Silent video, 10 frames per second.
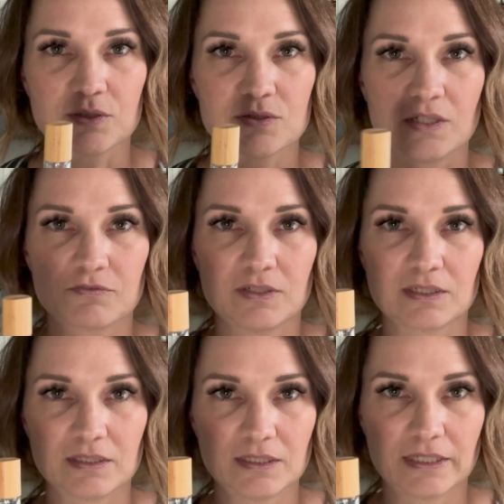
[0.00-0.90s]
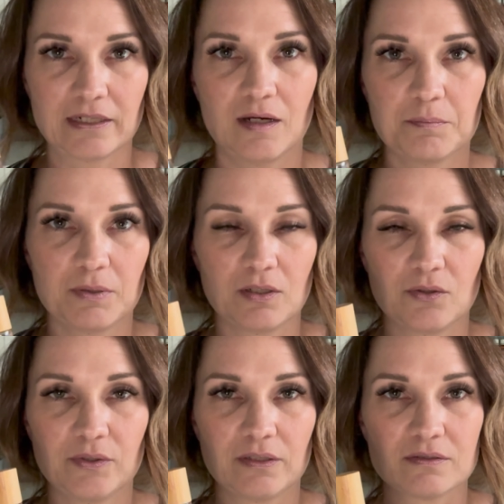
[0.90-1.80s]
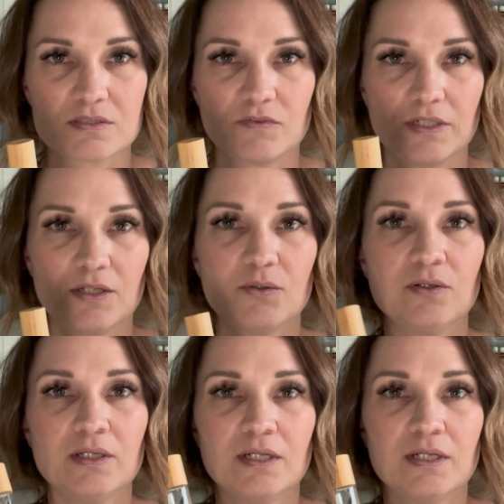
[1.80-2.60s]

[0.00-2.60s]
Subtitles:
to definitely link up below in this video